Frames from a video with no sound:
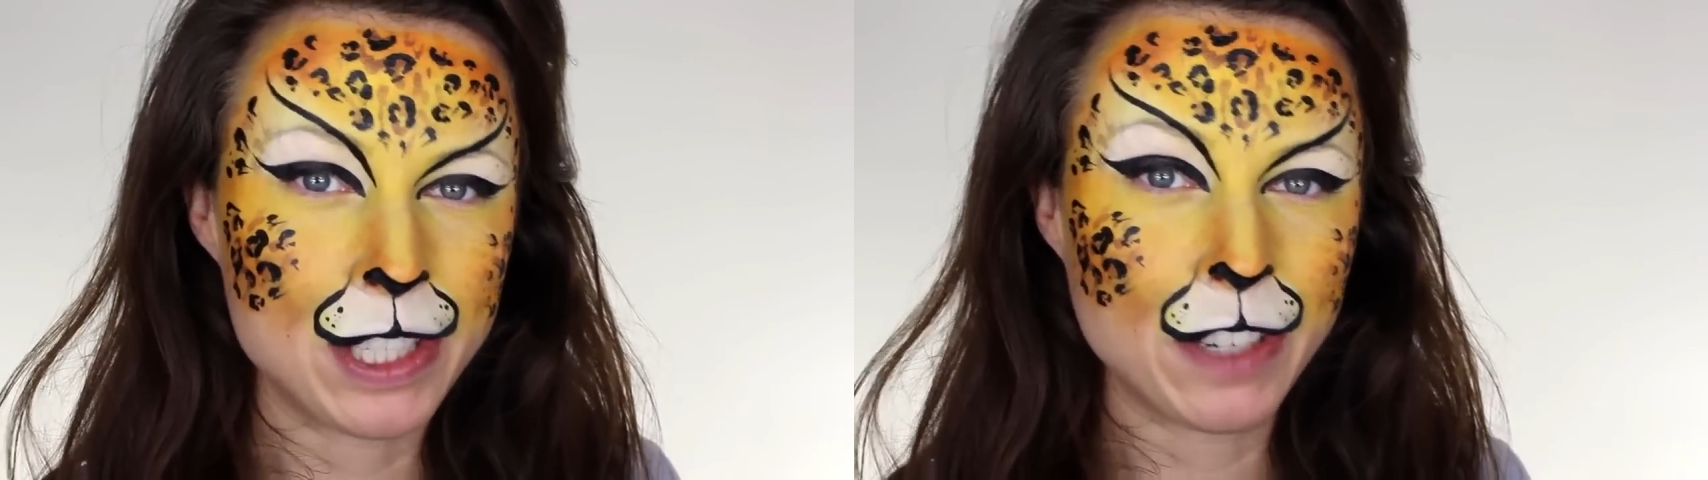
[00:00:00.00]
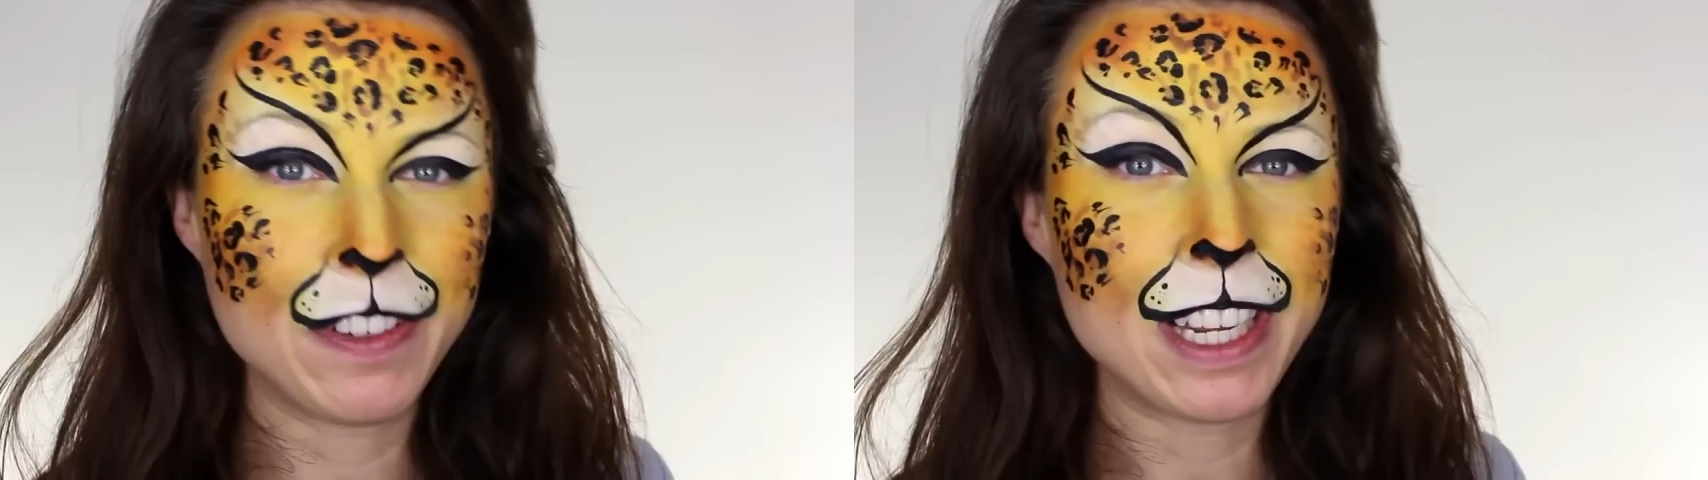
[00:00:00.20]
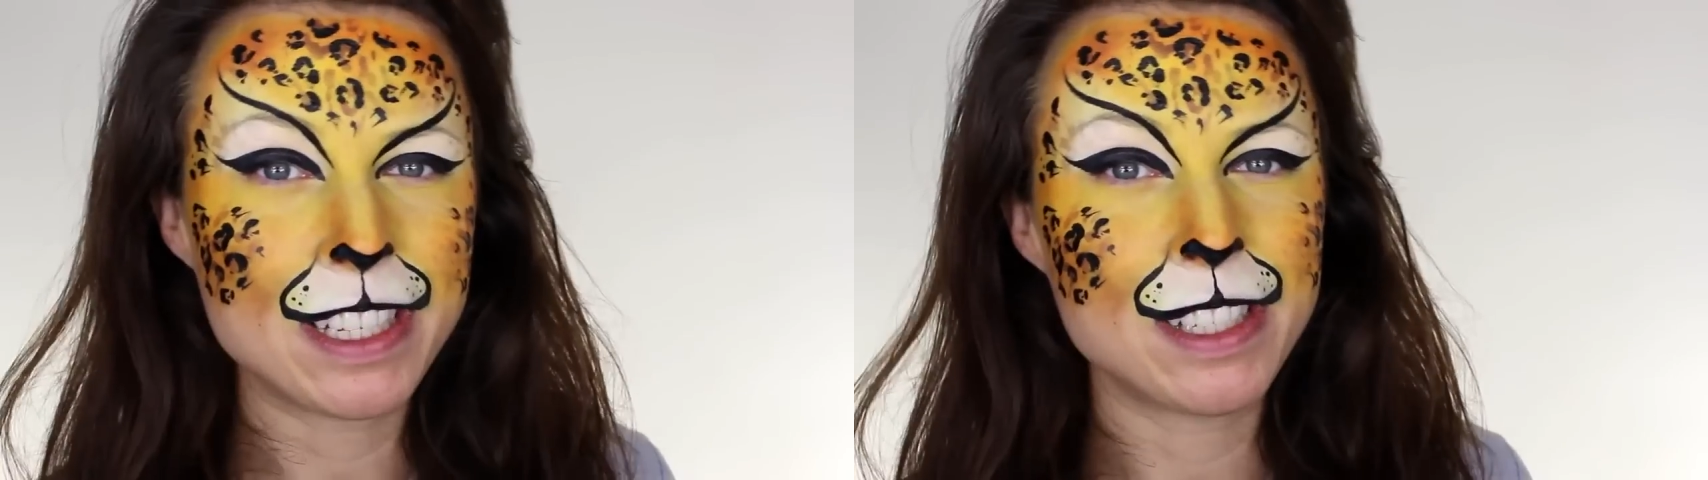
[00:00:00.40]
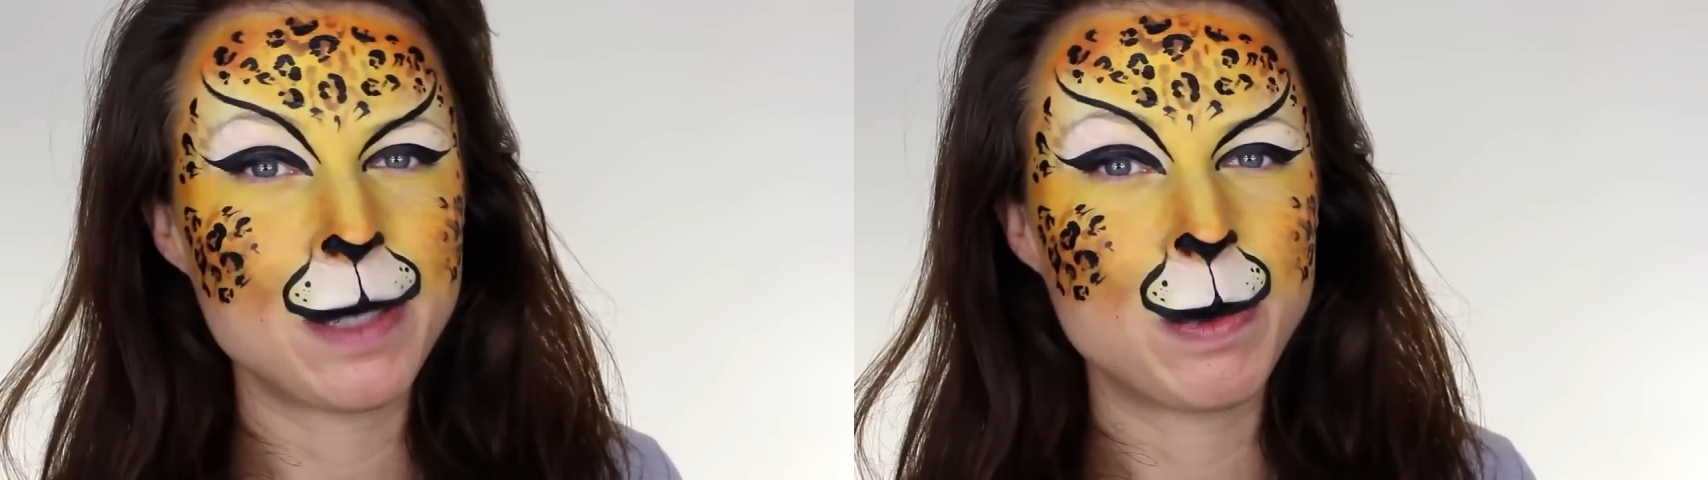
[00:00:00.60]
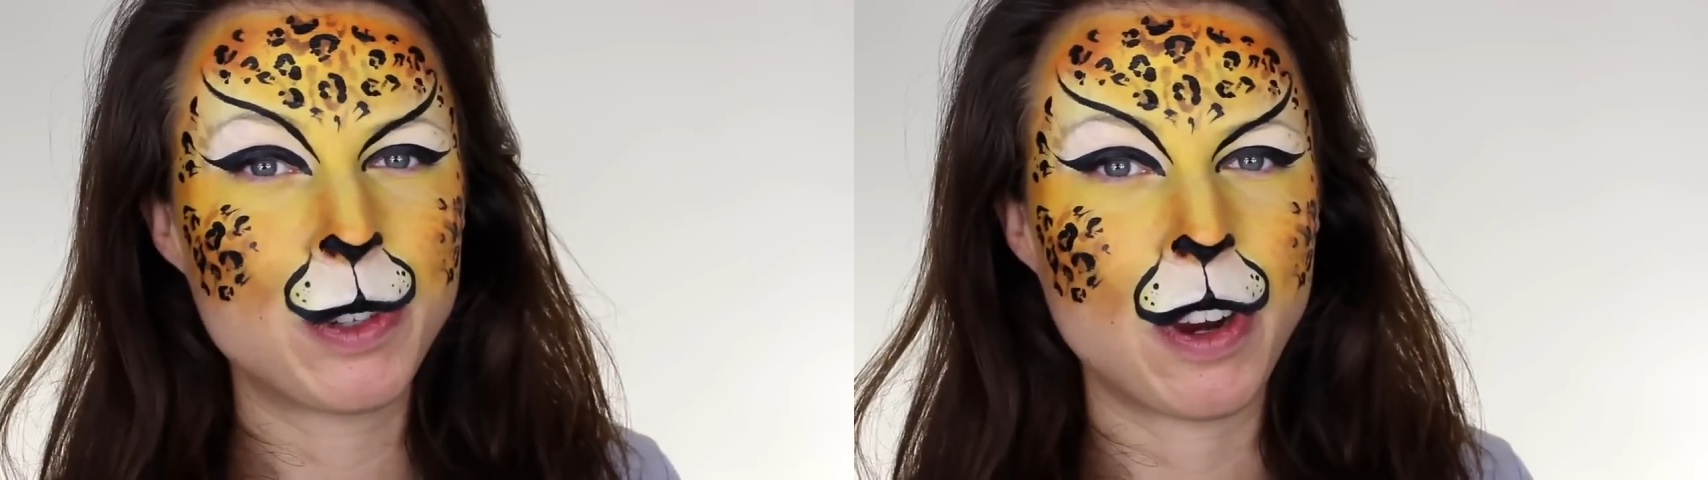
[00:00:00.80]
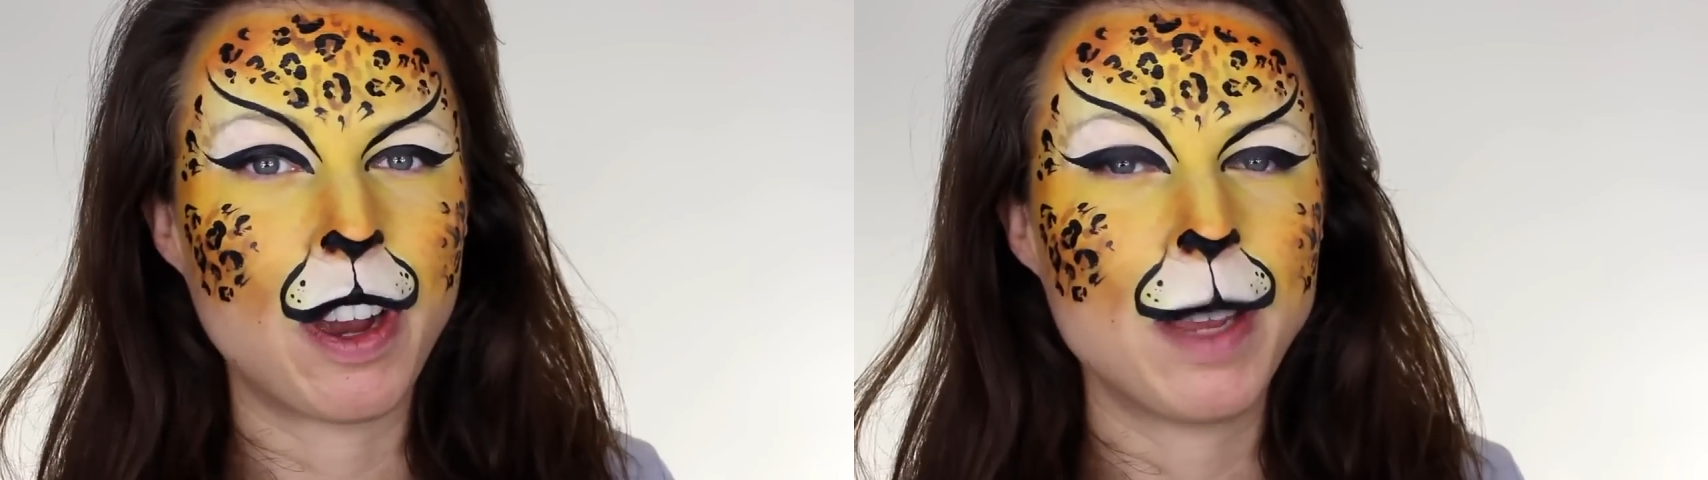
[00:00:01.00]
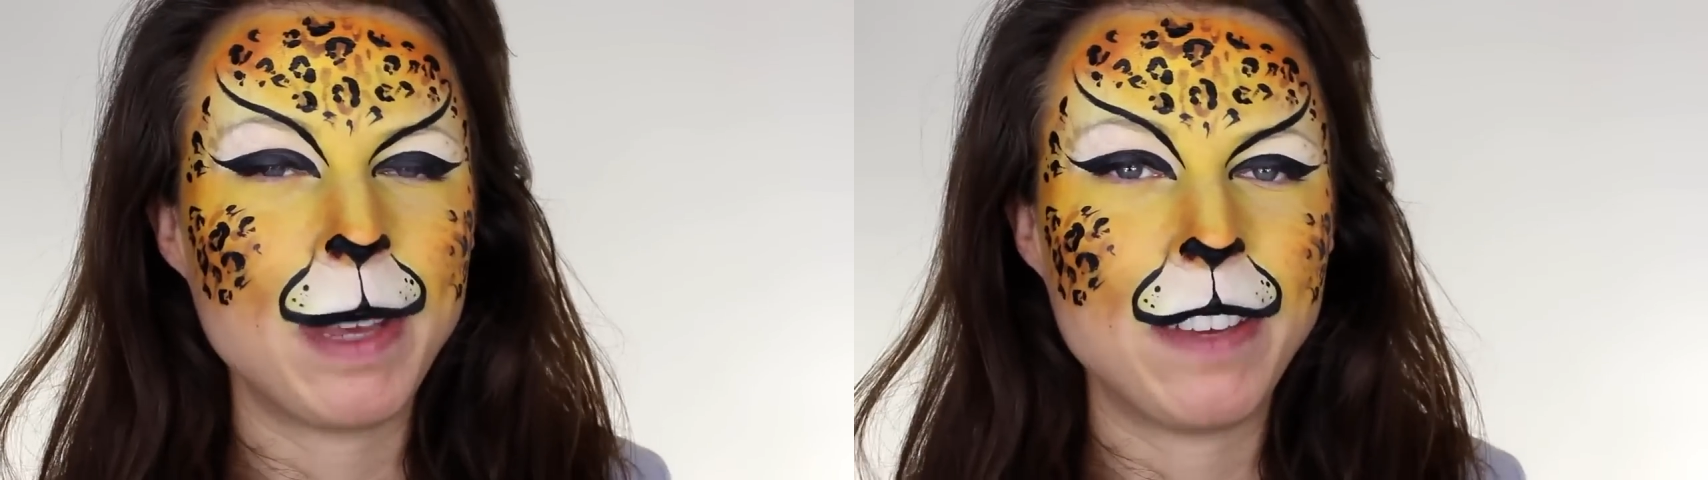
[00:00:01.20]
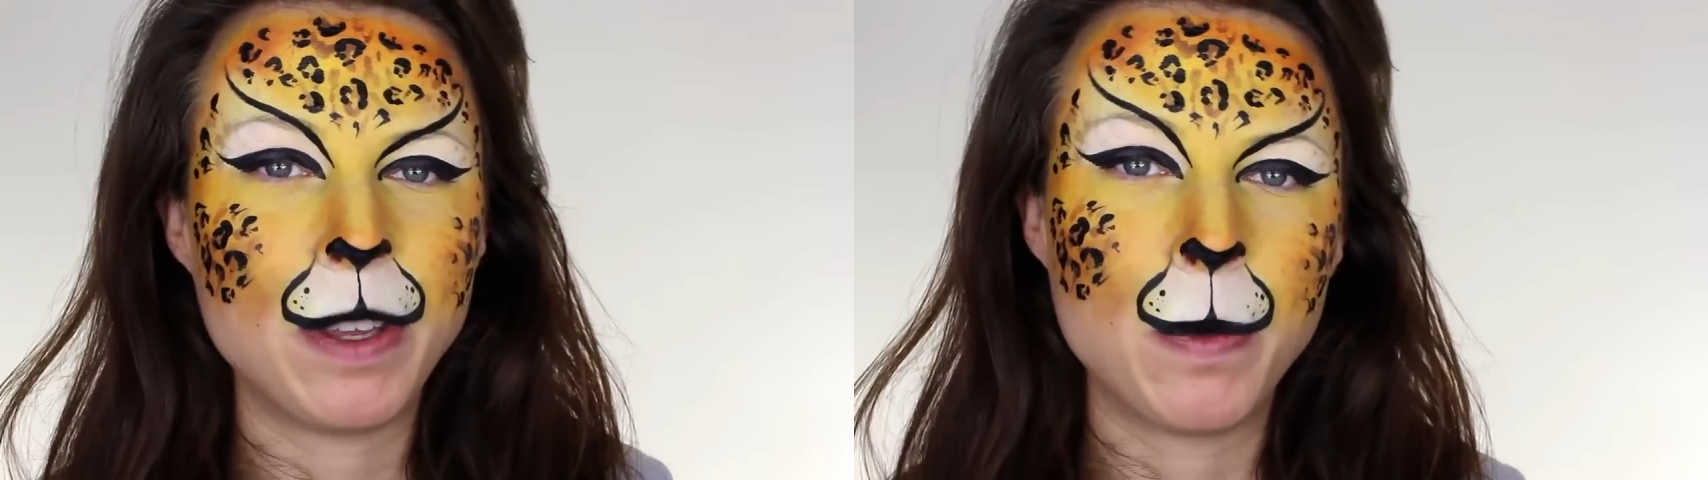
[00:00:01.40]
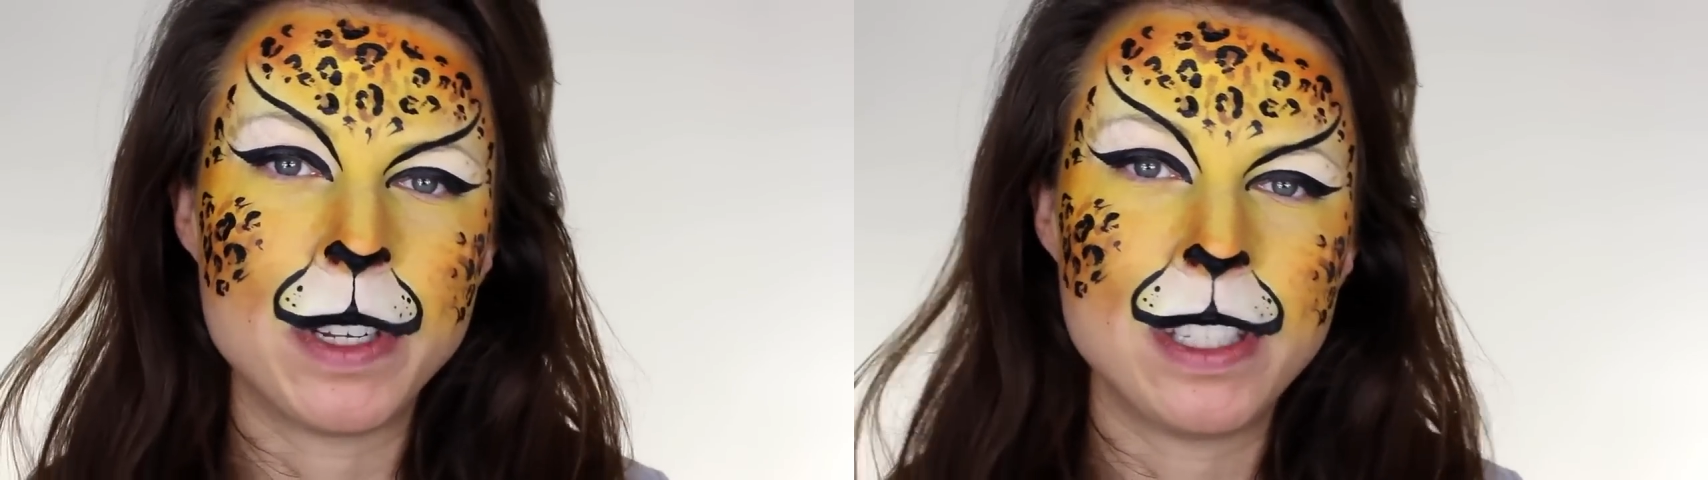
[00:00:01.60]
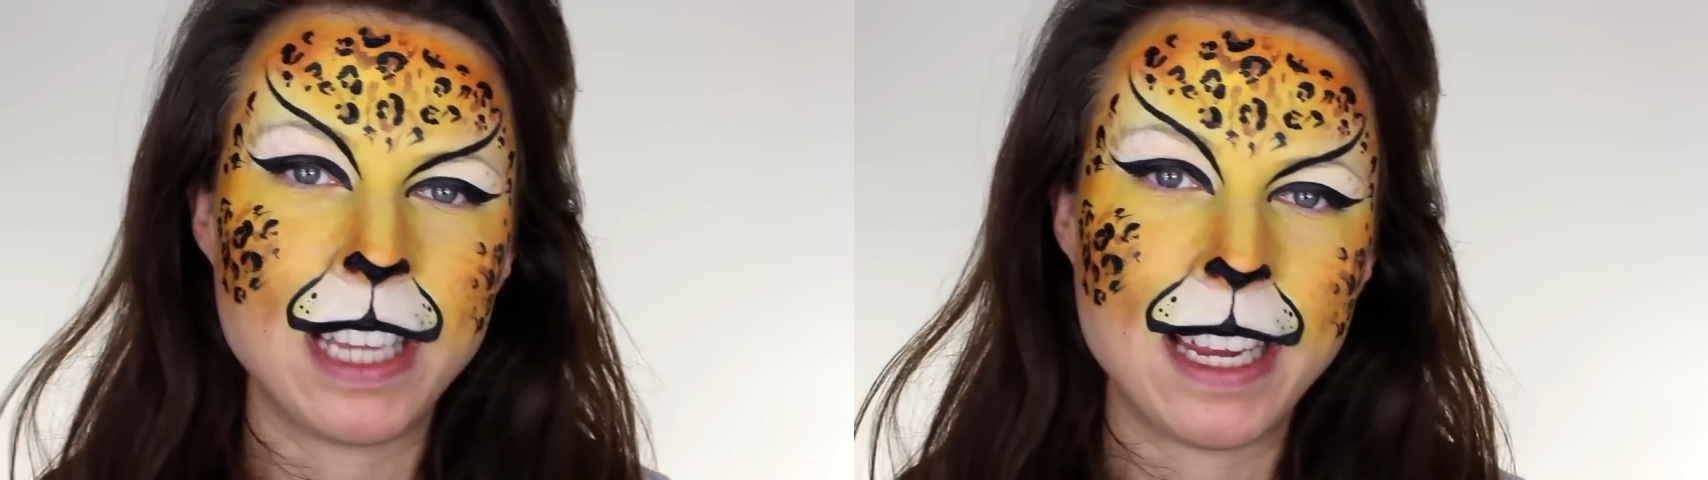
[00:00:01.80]
Don't forget to subscribe if you
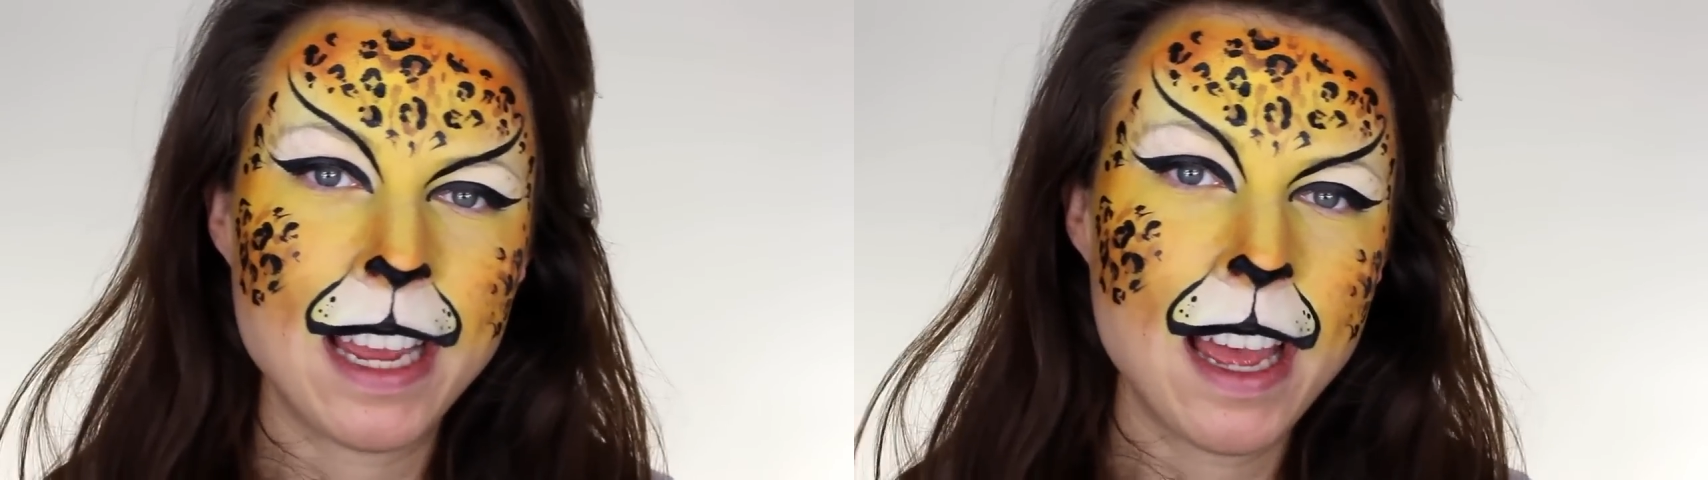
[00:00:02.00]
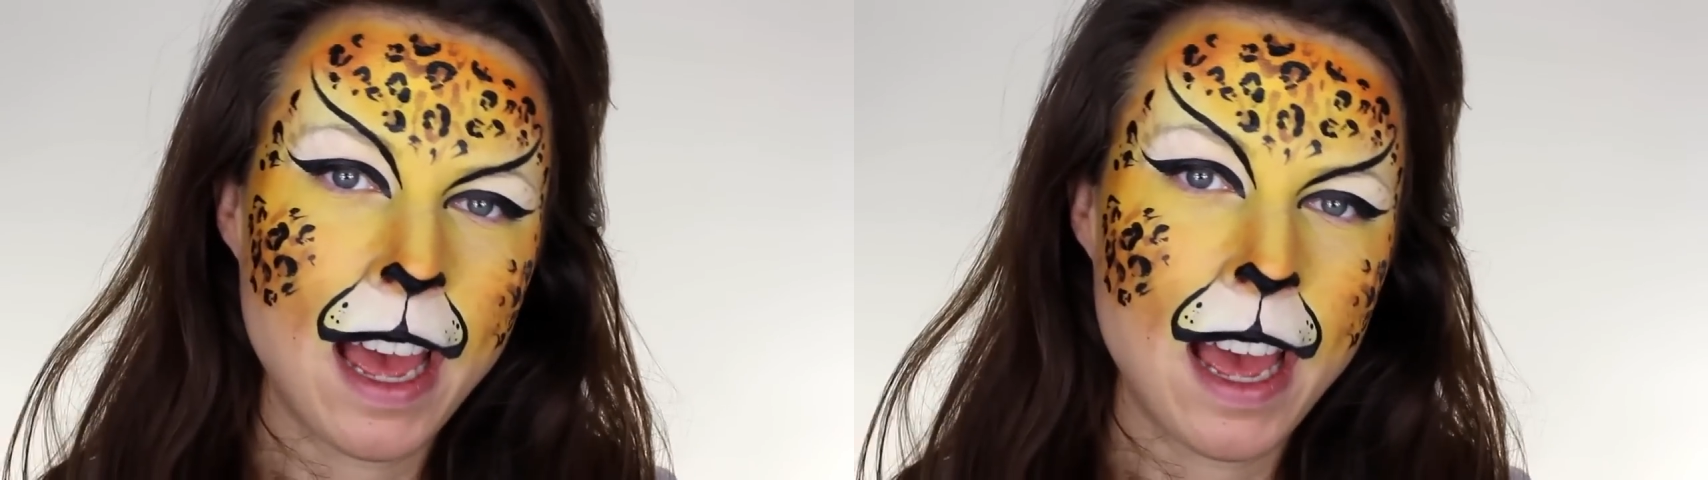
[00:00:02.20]
want to see